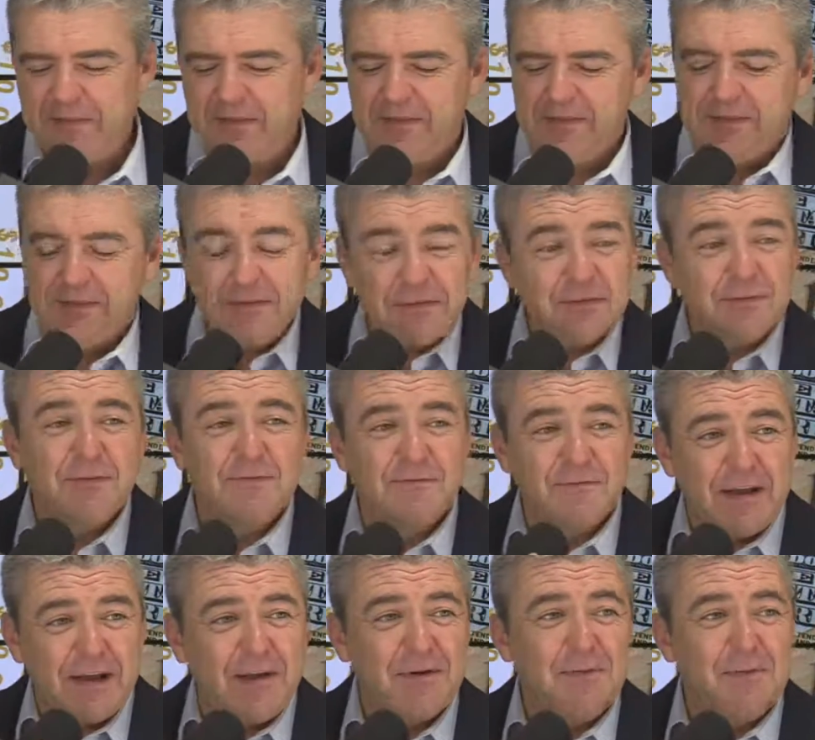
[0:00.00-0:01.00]
This is some
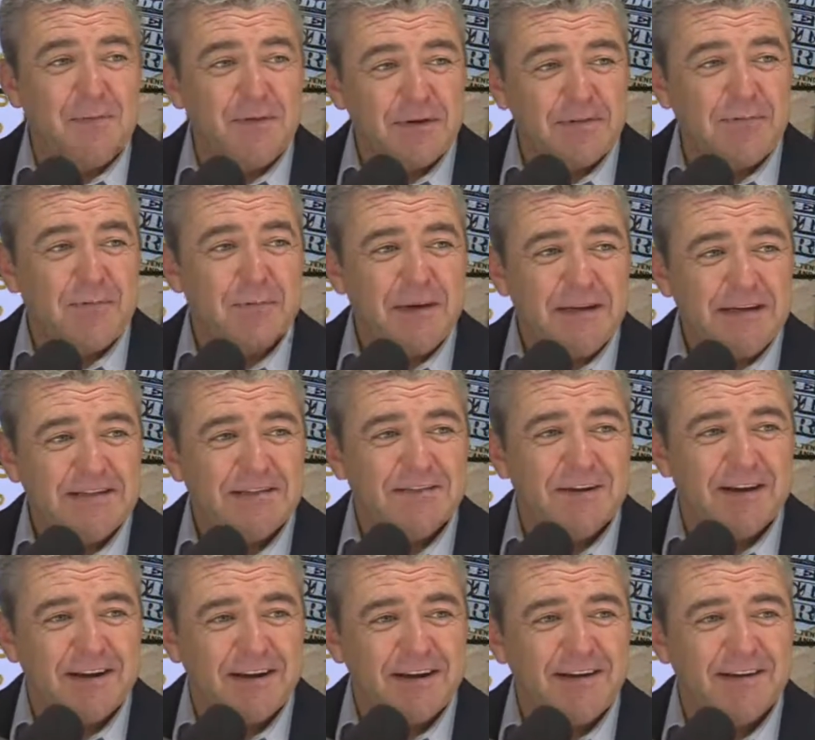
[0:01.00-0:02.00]
valuable information
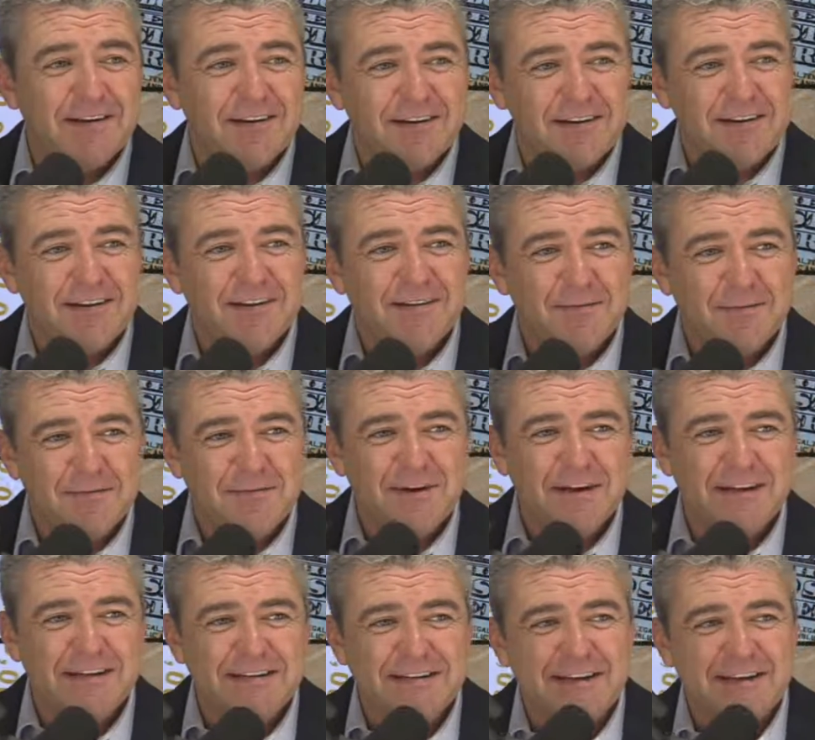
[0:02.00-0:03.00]
right here. We're
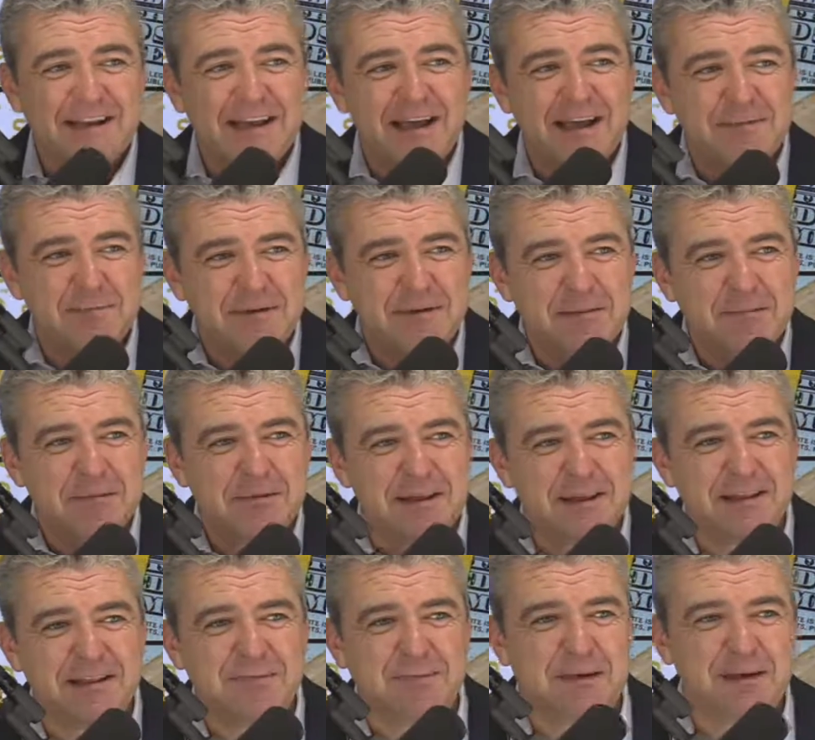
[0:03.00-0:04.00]
trying to tell you how to
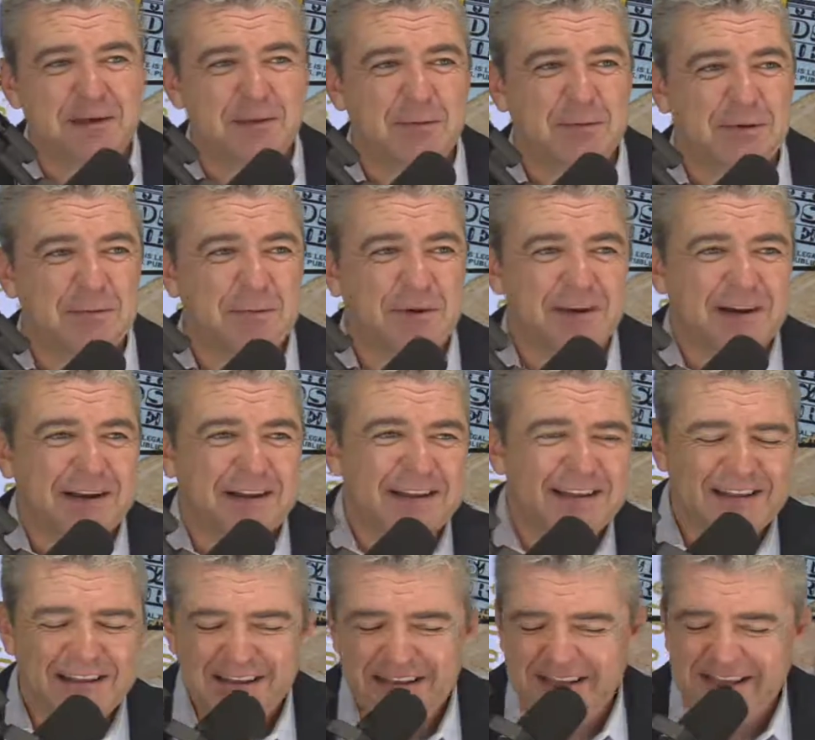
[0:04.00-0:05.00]
manipulate the Bitcoin market.
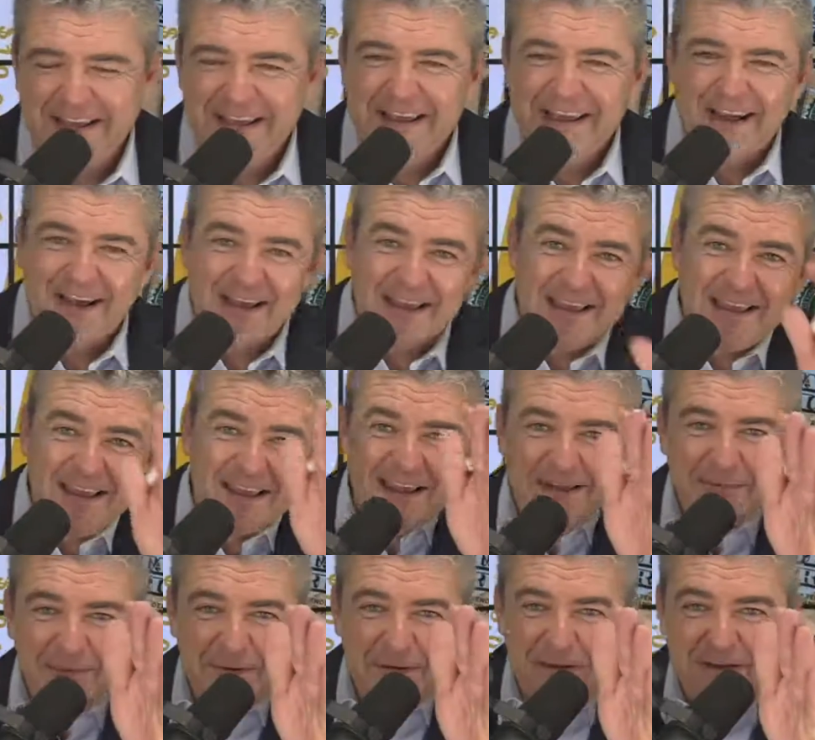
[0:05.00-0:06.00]

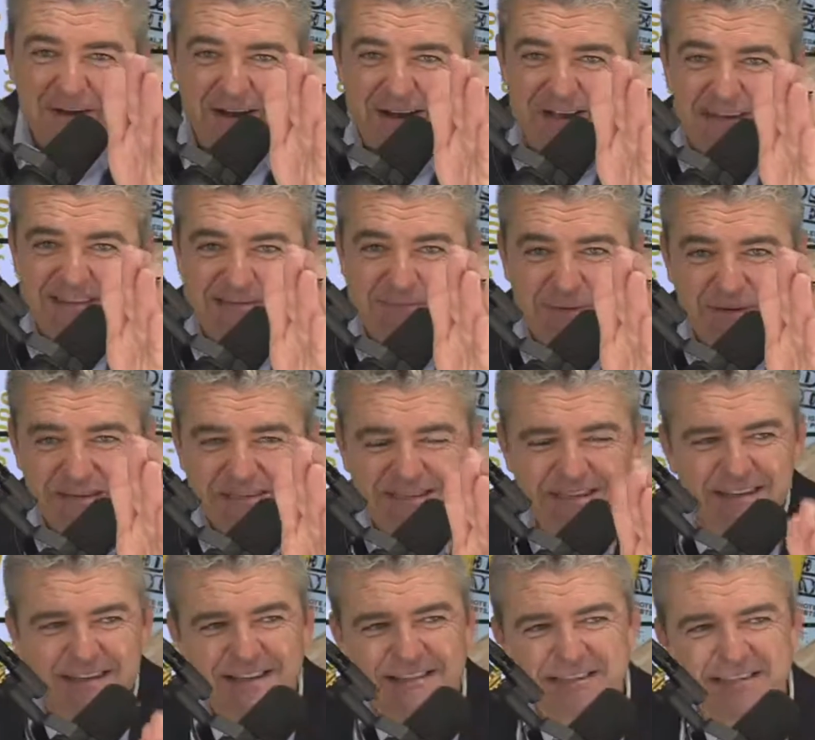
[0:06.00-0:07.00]
Again, we are not experts at
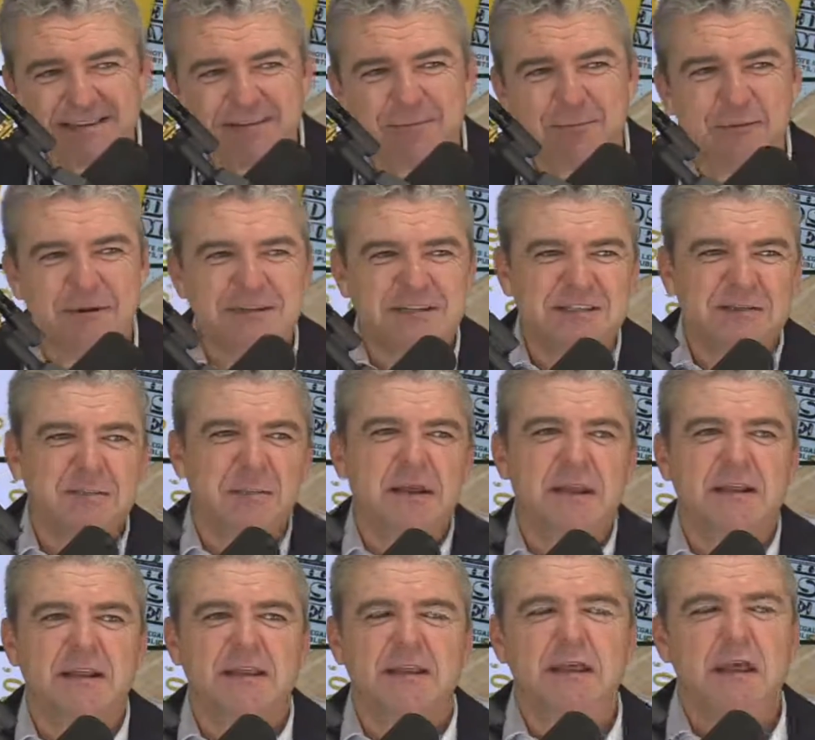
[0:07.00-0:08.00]
this. We're just
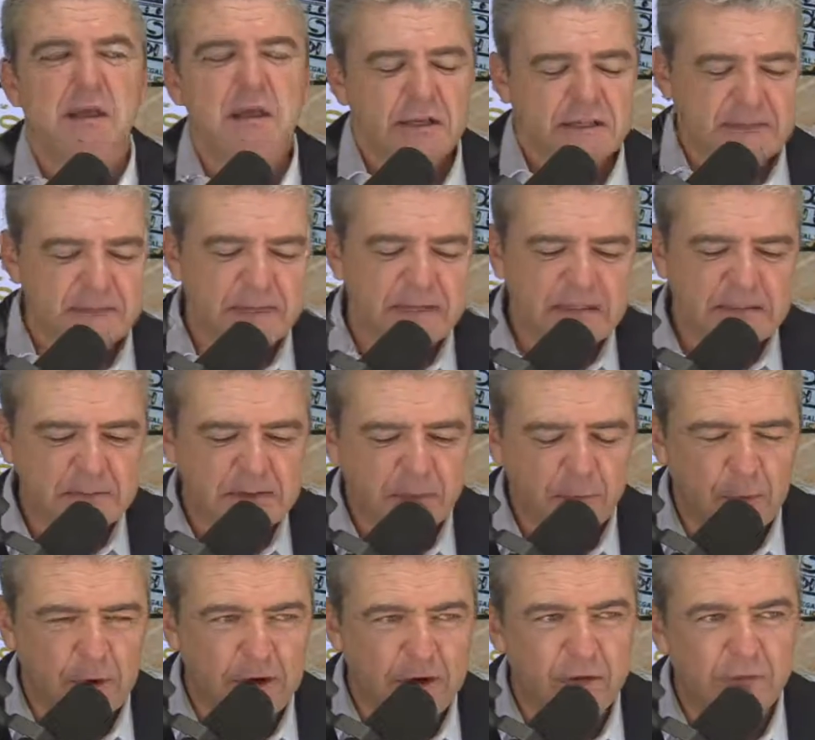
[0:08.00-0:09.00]
speculating. Smith,
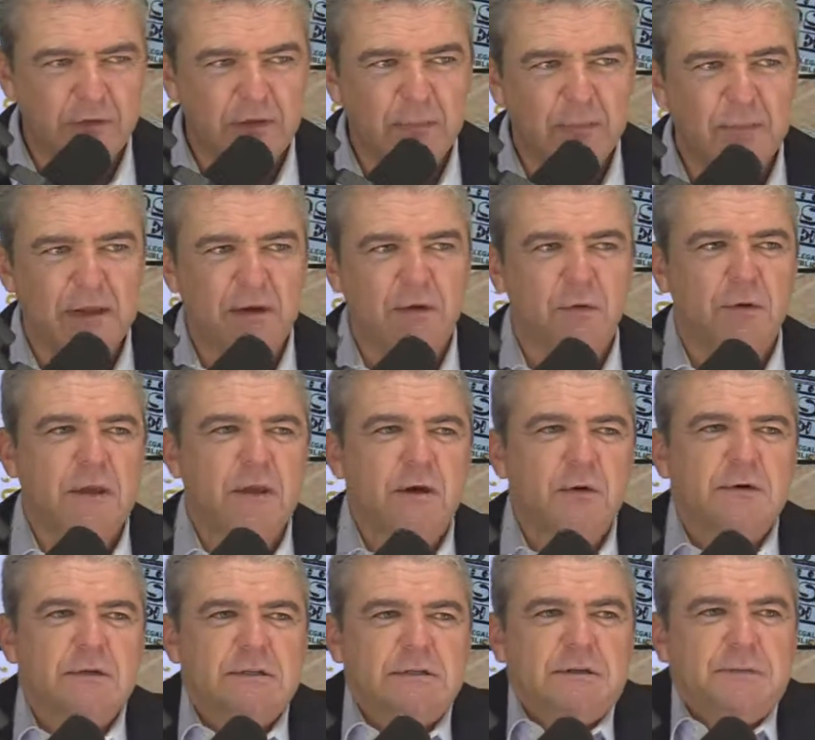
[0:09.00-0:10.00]
where do you see Bitcoin
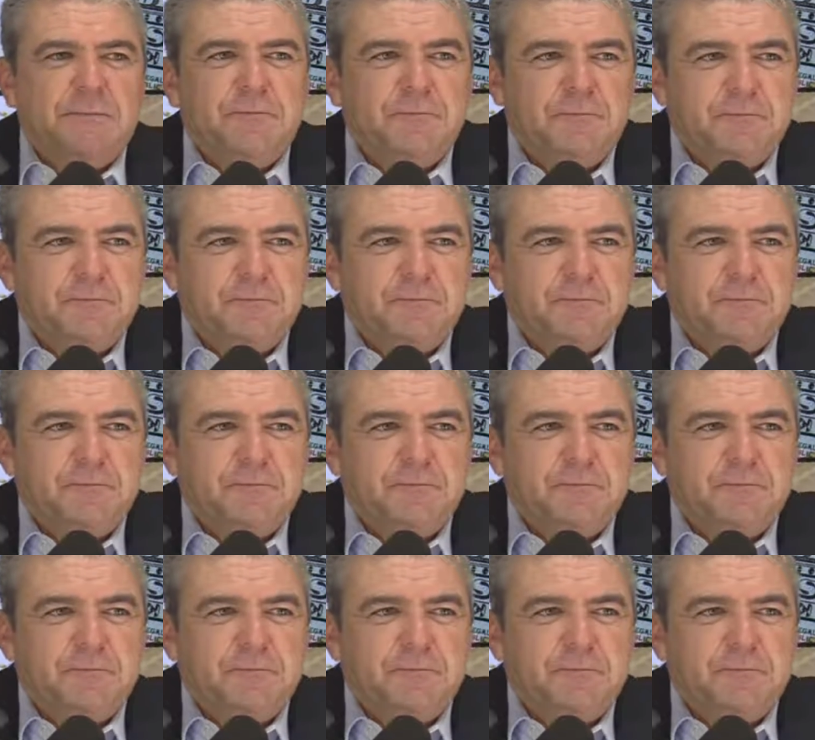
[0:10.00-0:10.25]
going to?